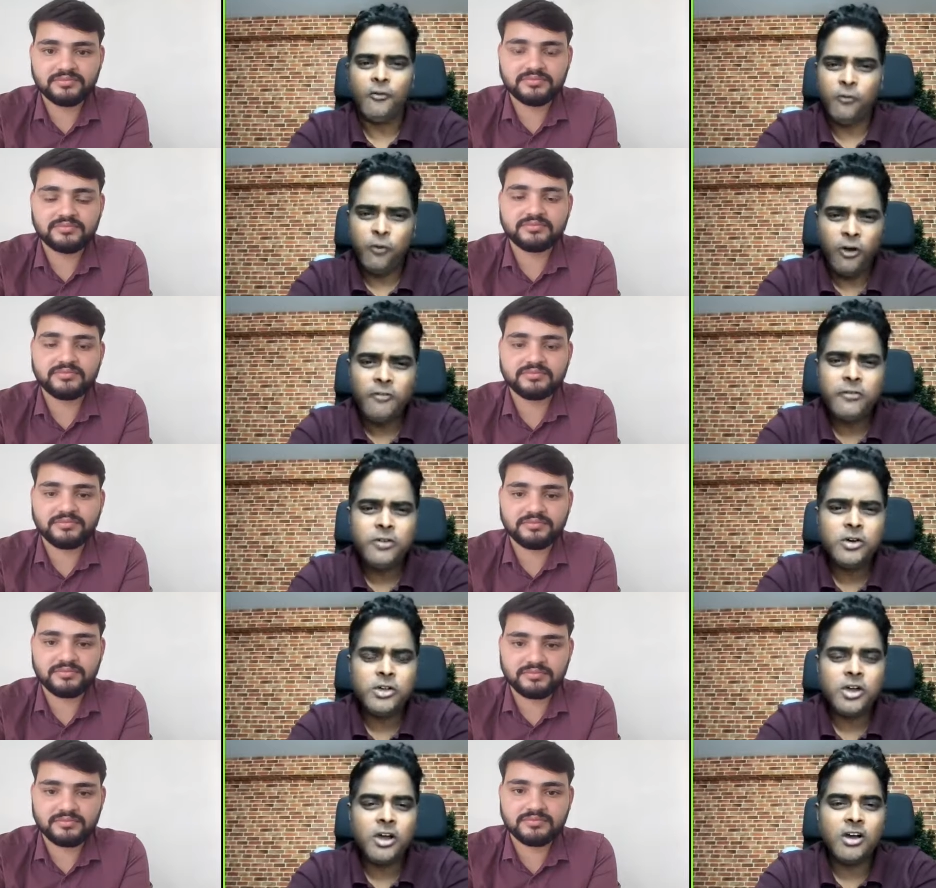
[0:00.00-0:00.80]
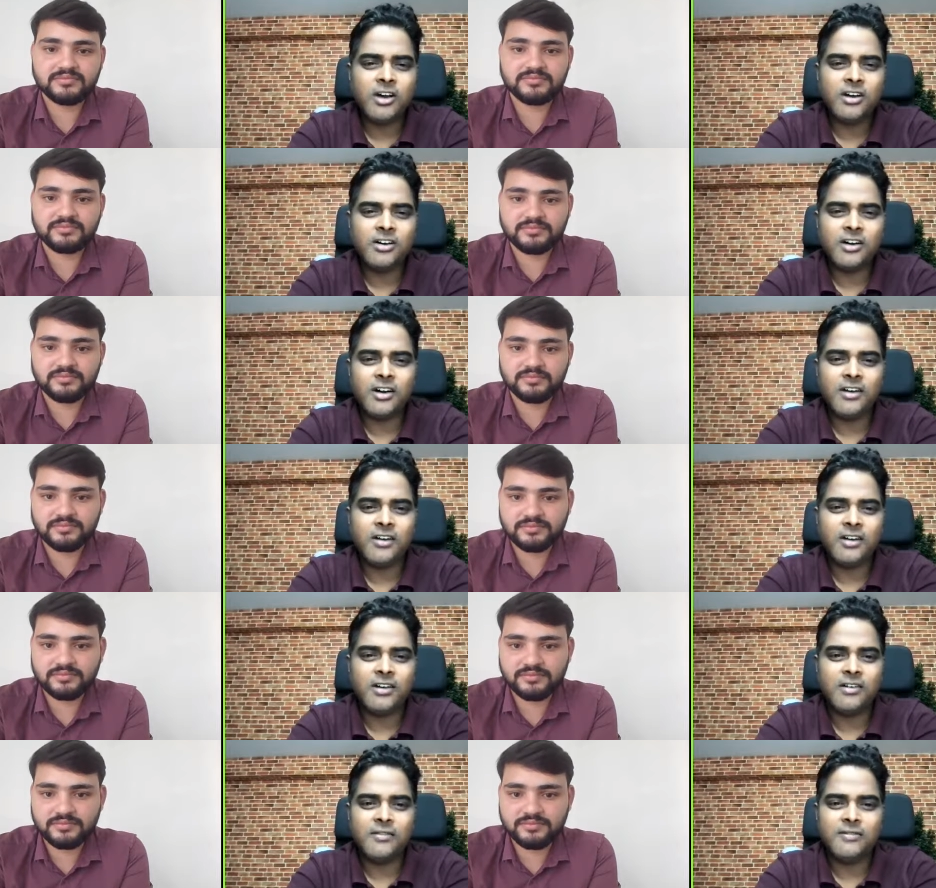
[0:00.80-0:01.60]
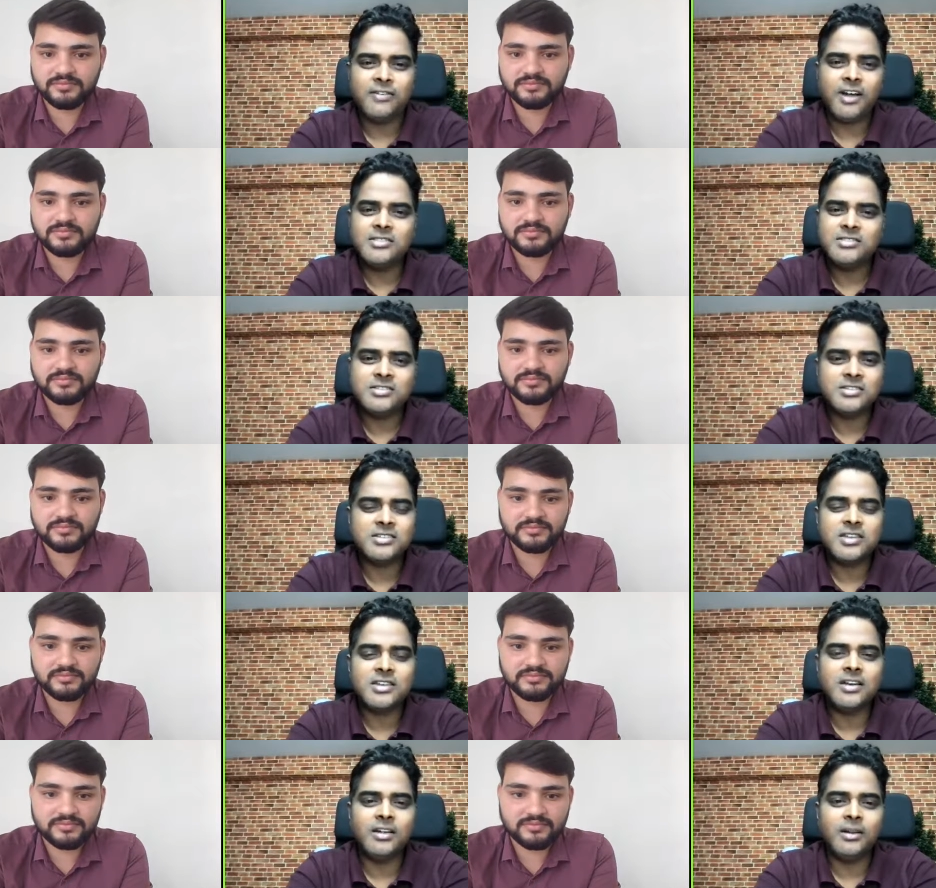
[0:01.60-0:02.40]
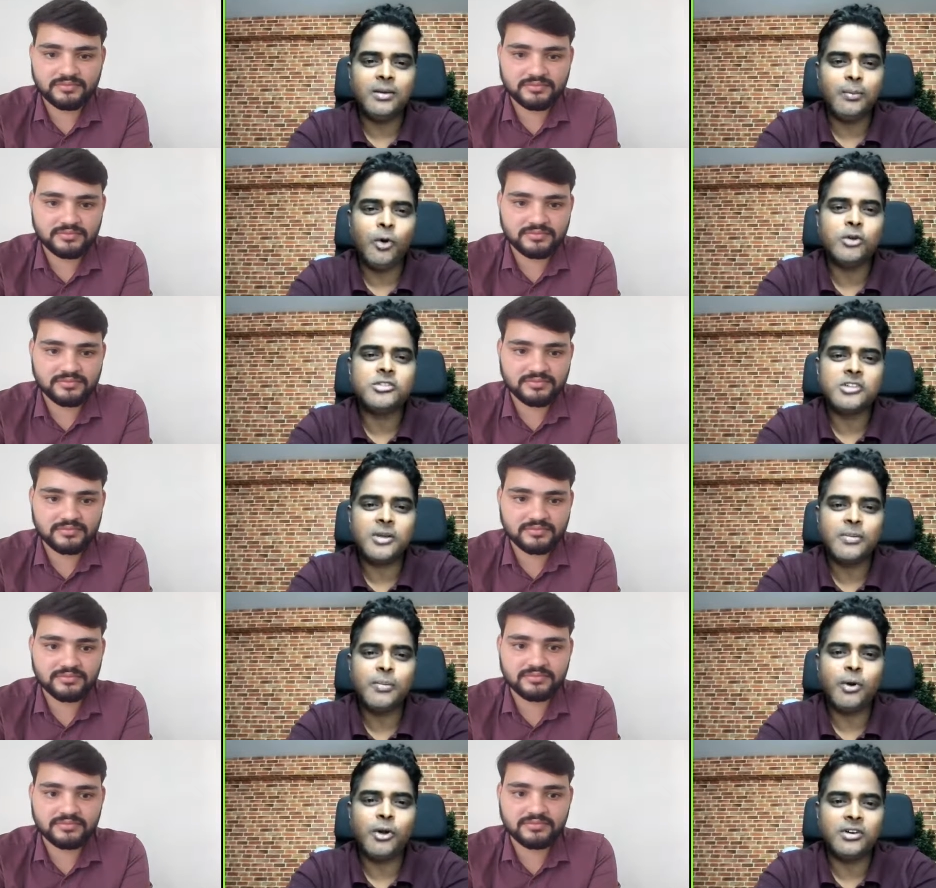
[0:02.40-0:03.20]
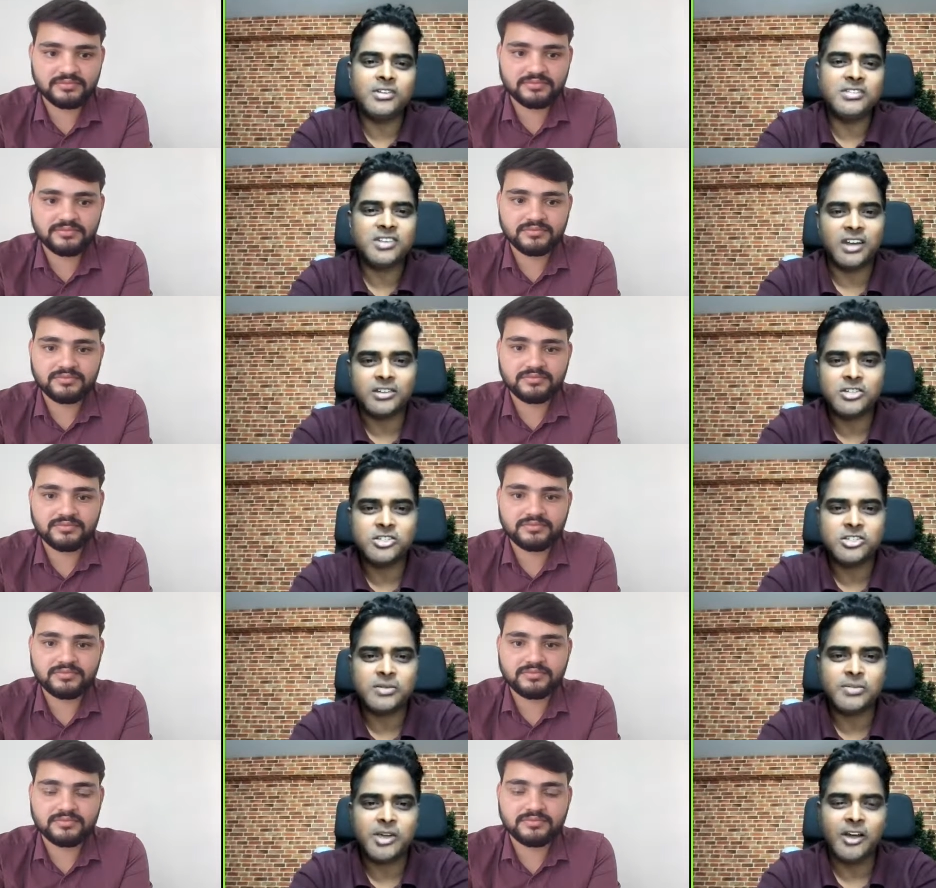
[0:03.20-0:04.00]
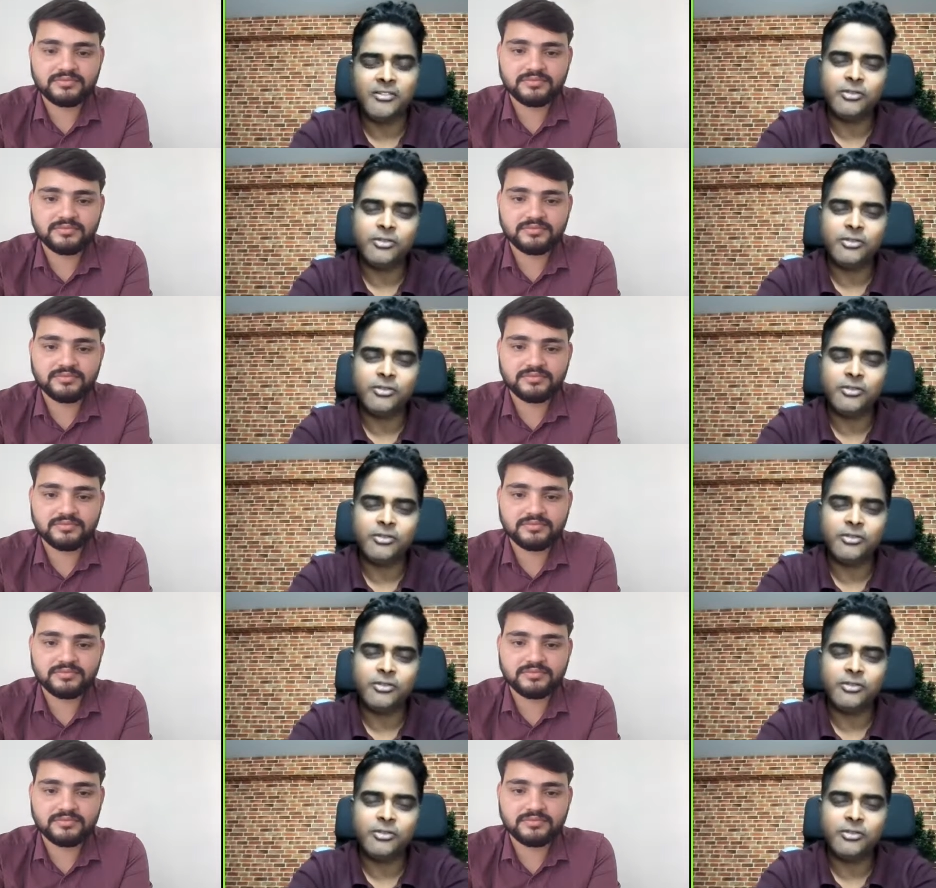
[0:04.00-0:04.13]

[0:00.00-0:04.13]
Speaker 1: what would your one single most important suggestion be?